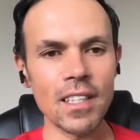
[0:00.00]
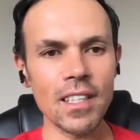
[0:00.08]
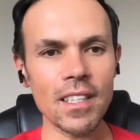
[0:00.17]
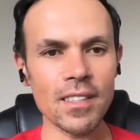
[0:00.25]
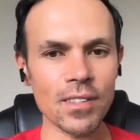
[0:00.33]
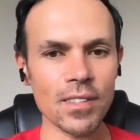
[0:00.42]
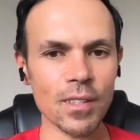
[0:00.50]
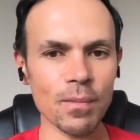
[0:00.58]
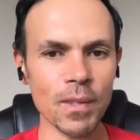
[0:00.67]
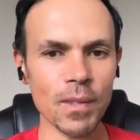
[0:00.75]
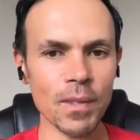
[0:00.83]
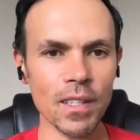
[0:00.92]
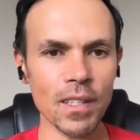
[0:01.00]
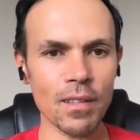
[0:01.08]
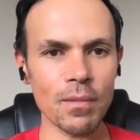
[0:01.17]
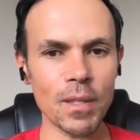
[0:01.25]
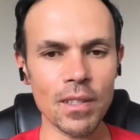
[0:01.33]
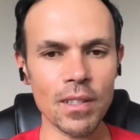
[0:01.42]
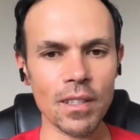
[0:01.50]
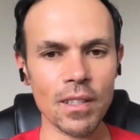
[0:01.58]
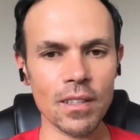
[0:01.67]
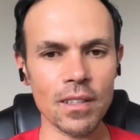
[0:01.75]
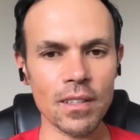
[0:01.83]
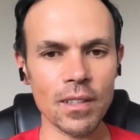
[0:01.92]
Is there something that maybe the
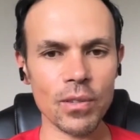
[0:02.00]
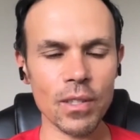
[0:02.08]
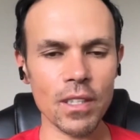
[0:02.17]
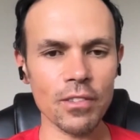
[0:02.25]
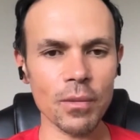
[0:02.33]
creative